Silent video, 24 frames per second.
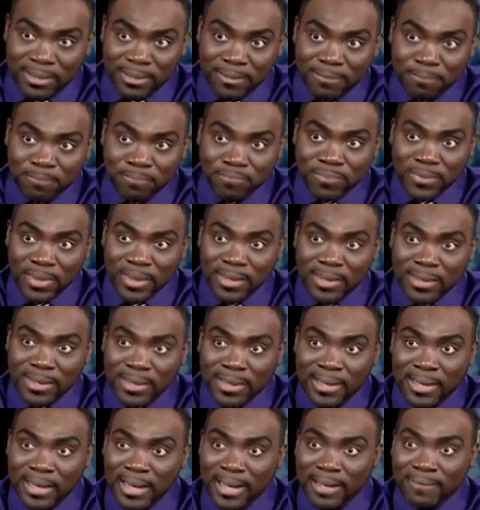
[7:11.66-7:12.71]
I had
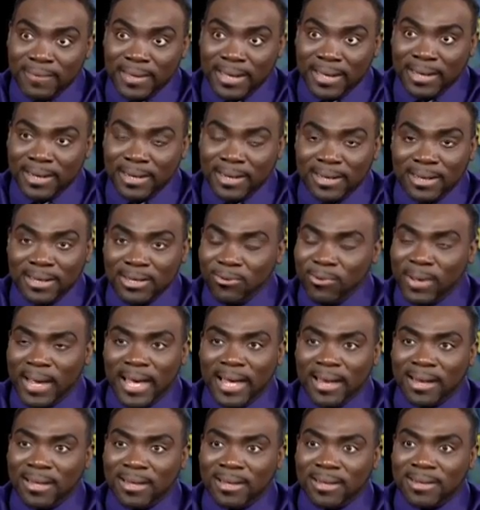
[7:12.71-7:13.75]
leukemia, yeah. And then you
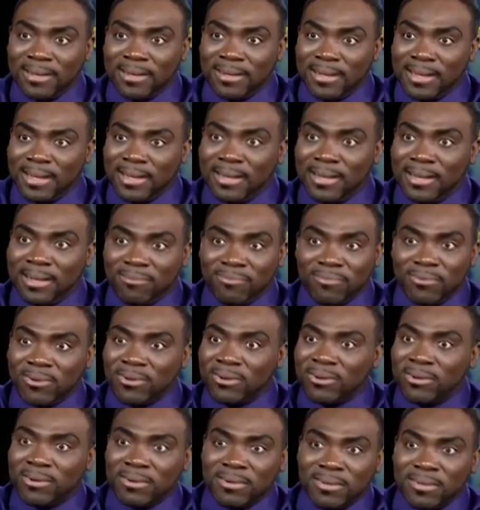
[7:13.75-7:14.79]
had a, a
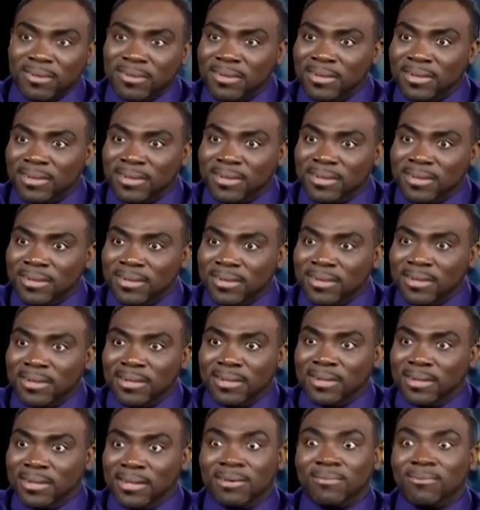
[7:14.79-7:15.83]
liver. Liver
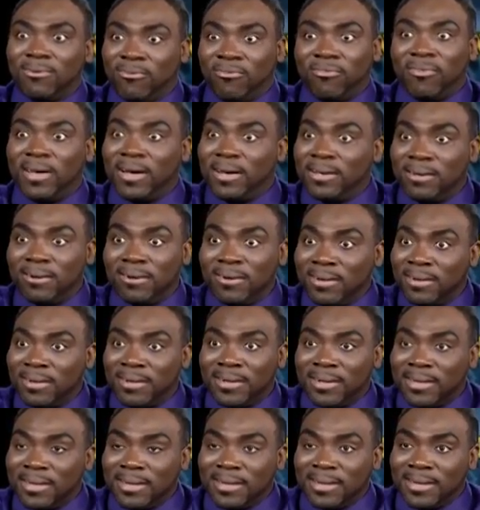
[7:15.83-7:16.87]
failure. Liver failure. That.
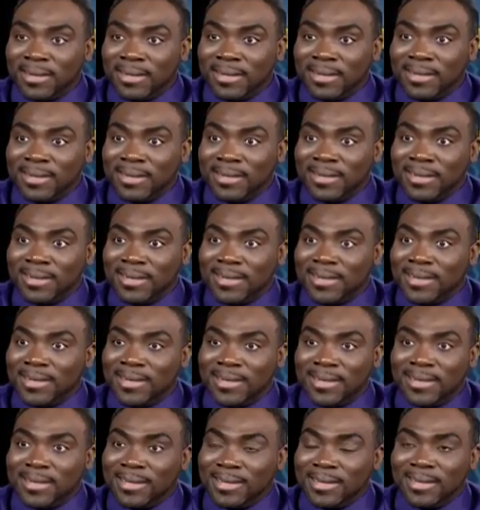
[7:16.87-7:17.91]
Yeah, it's a, as
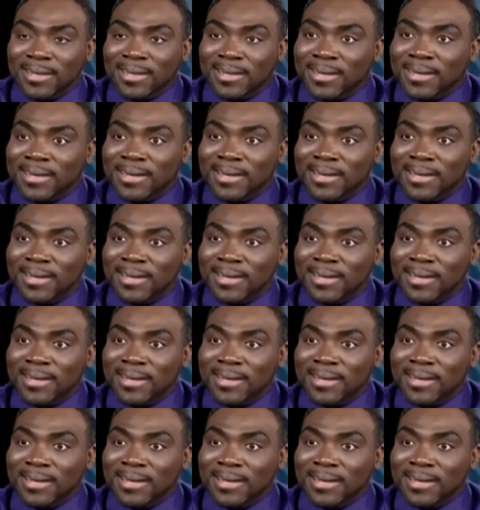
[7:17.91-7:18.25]
a young guy,